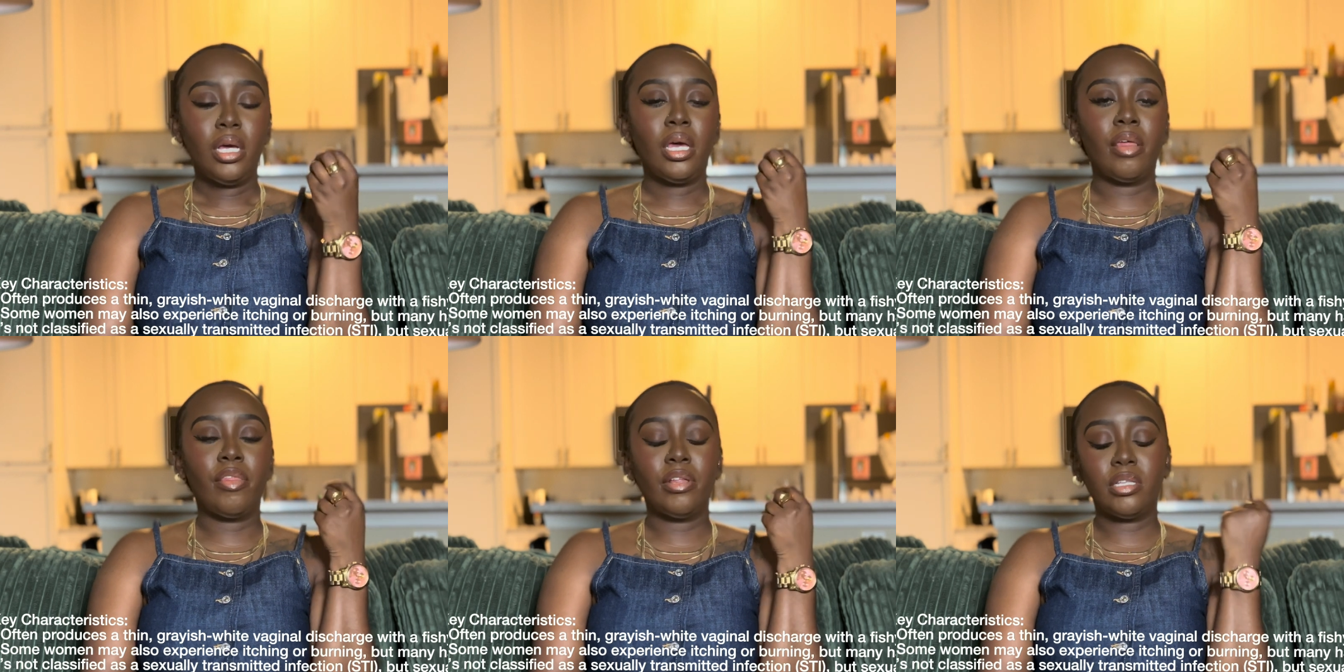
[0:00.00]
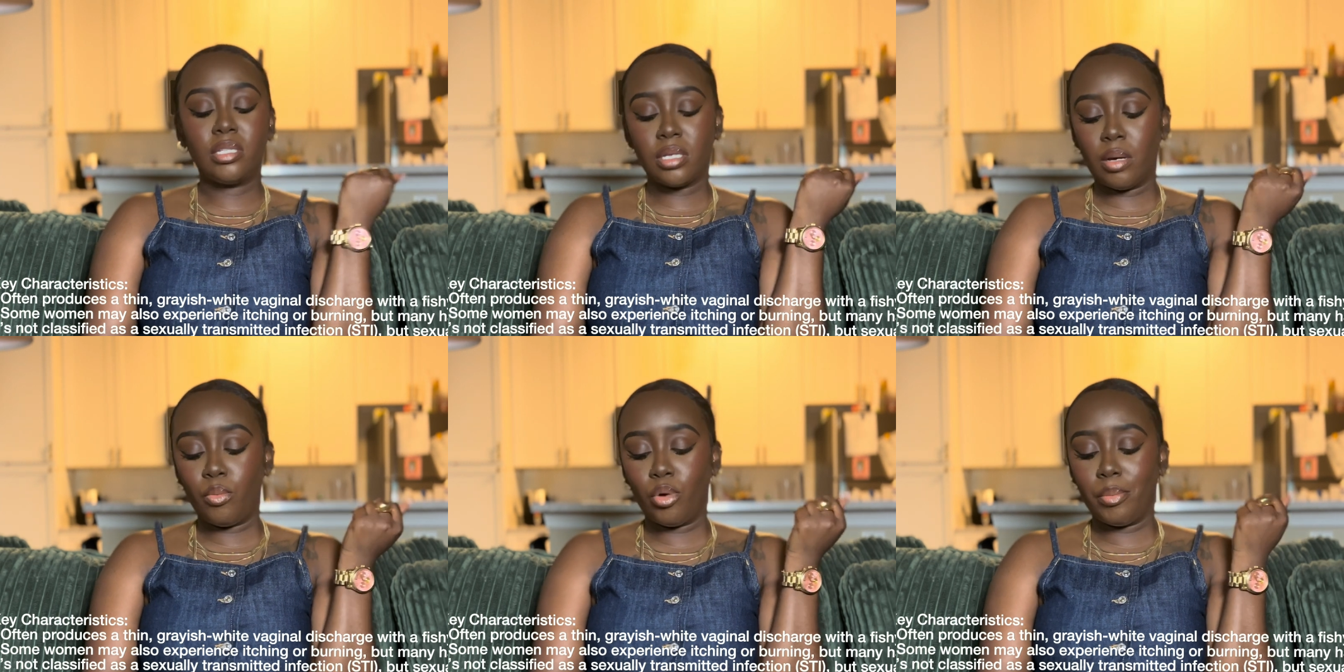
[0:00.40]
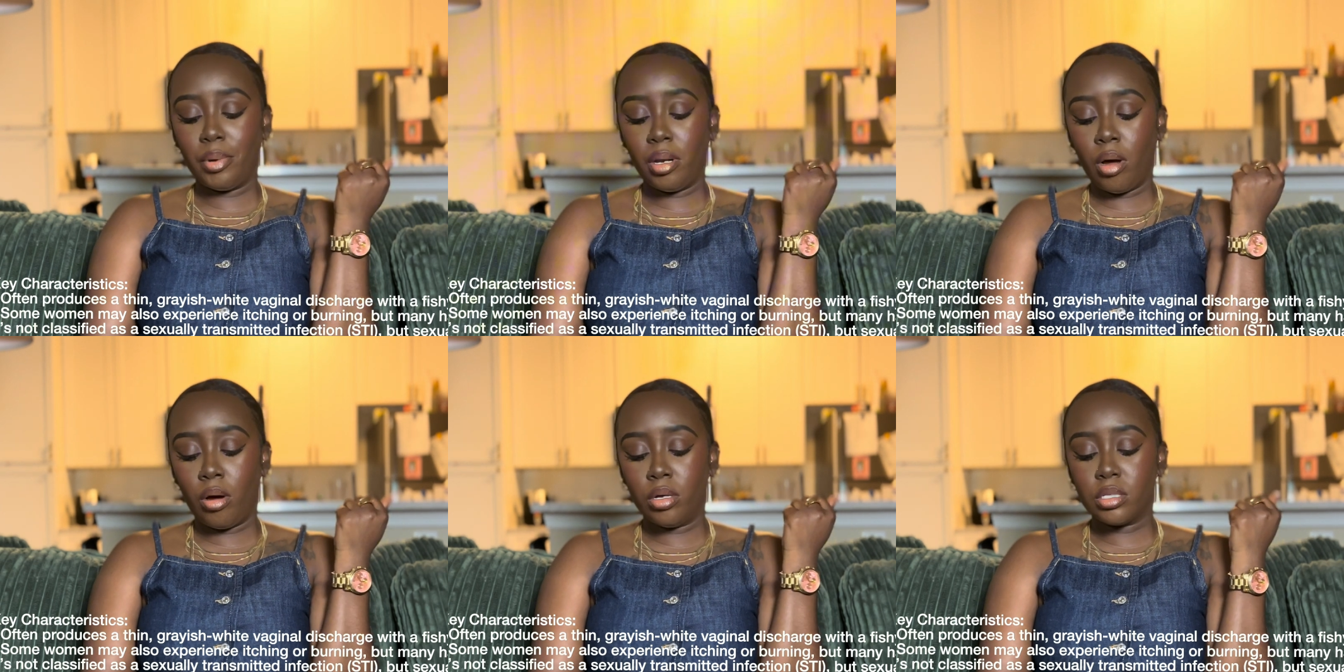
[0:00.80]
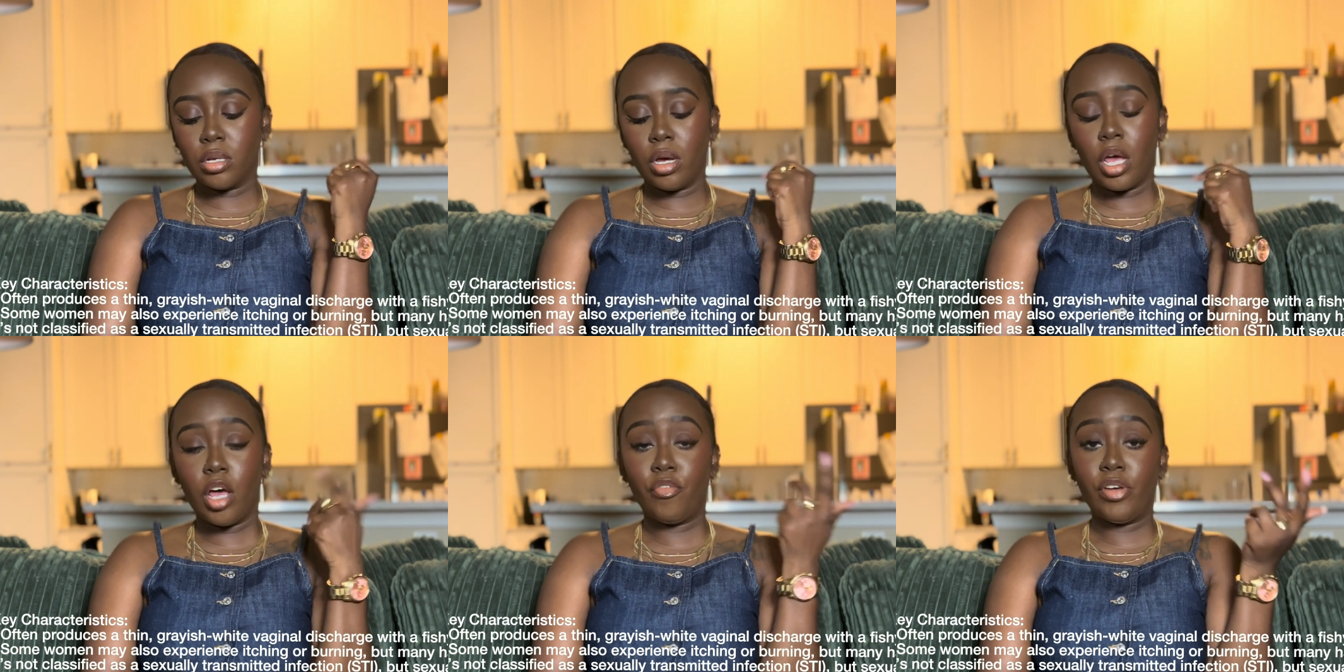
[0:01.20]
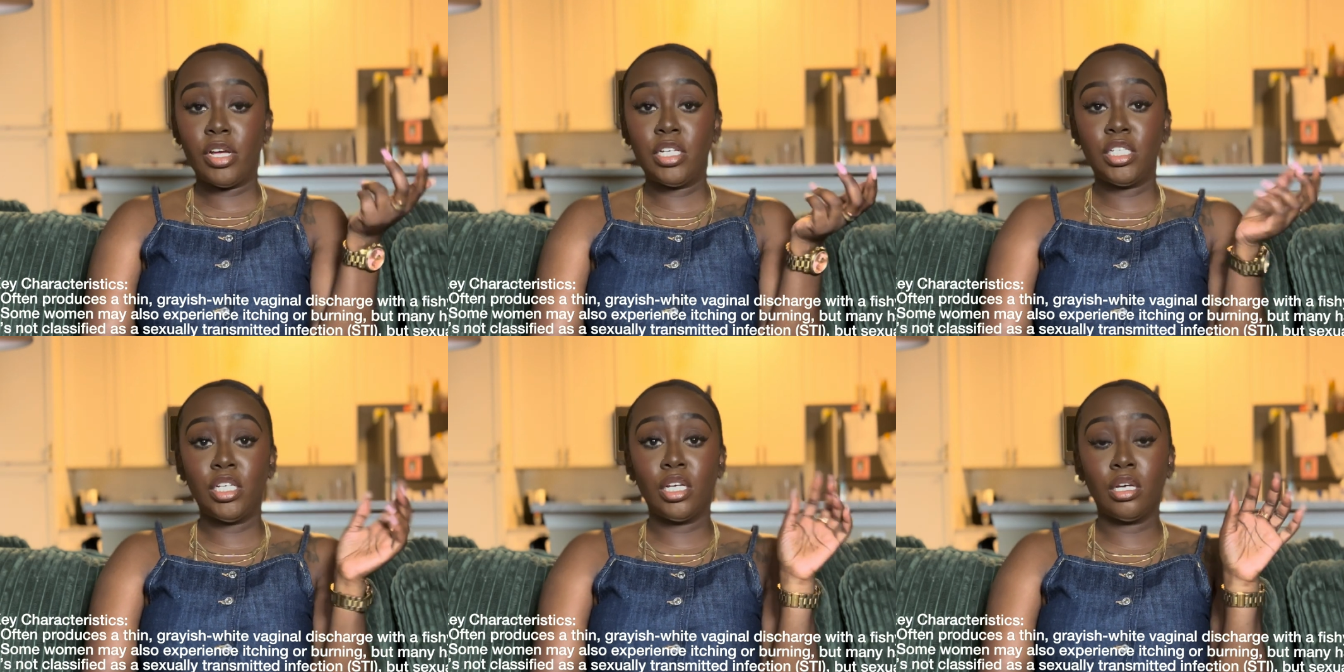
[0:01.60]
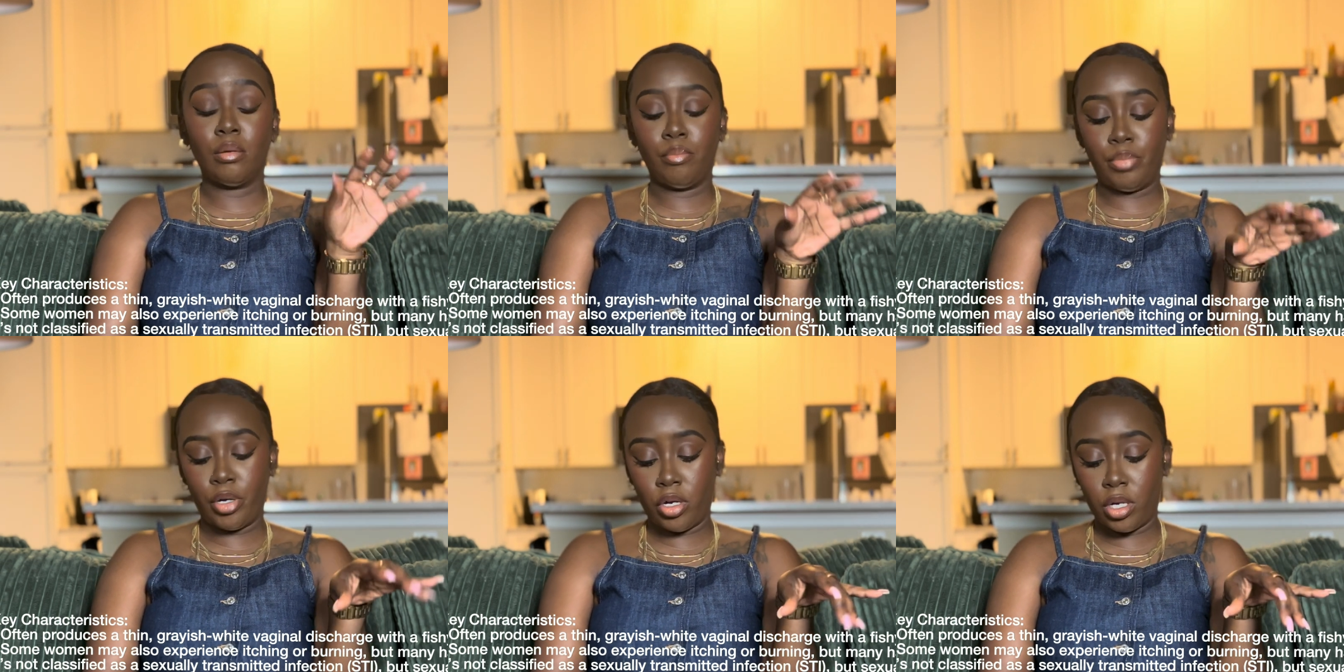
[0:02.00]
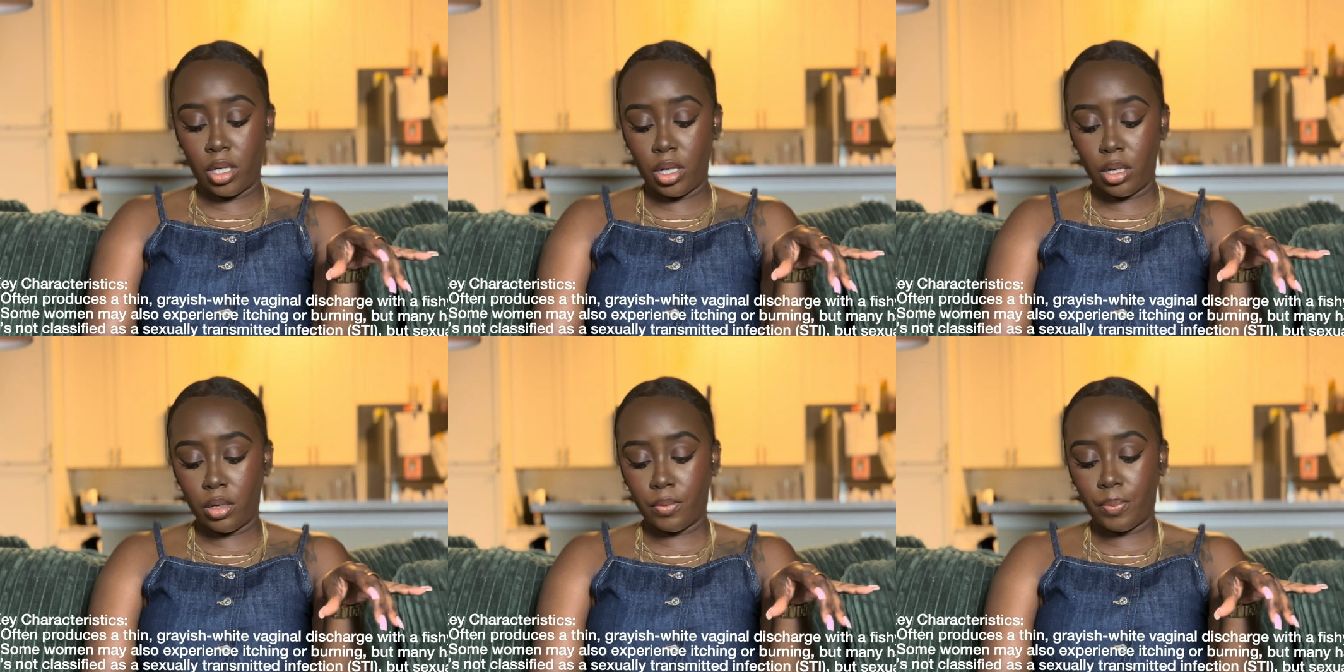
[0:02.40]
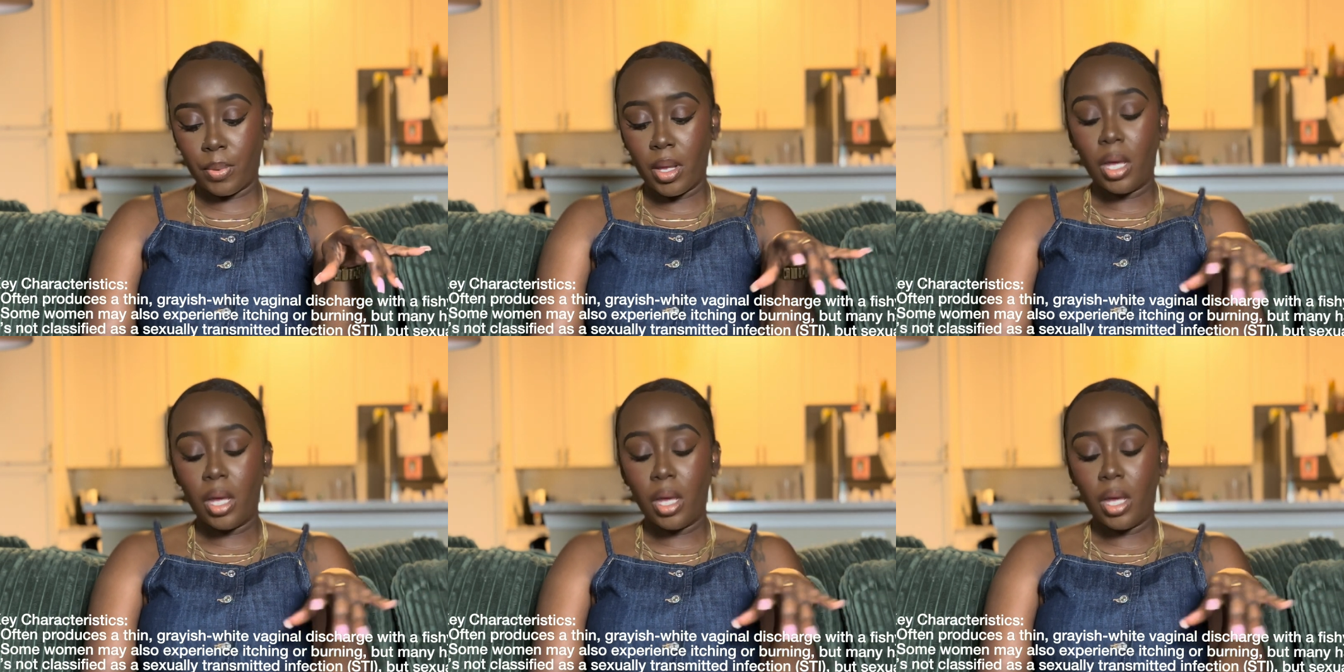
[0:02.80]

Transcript: and then some women also have itching and burning.